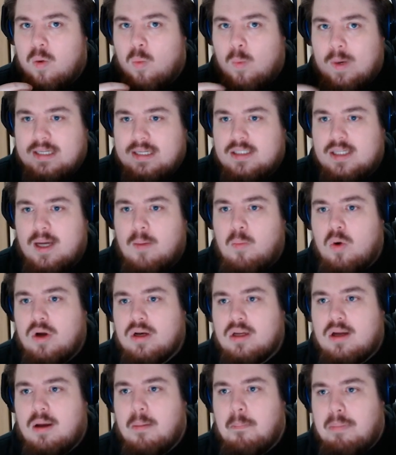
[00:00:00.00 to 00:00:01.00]
when
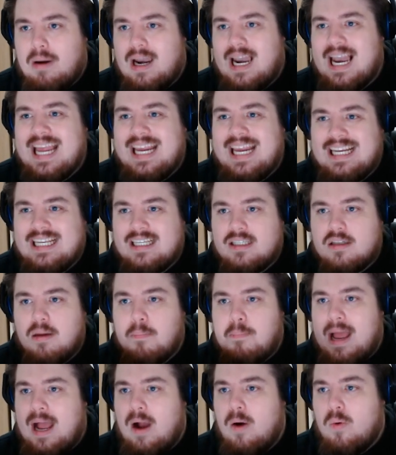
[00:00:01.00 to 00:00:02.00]
someone complains
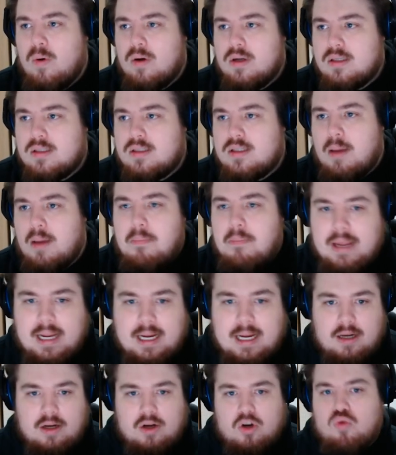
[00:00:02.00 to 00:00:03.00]
about
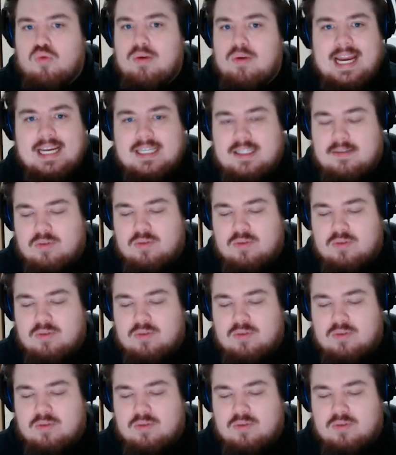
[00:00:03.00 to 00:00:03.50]
something creative,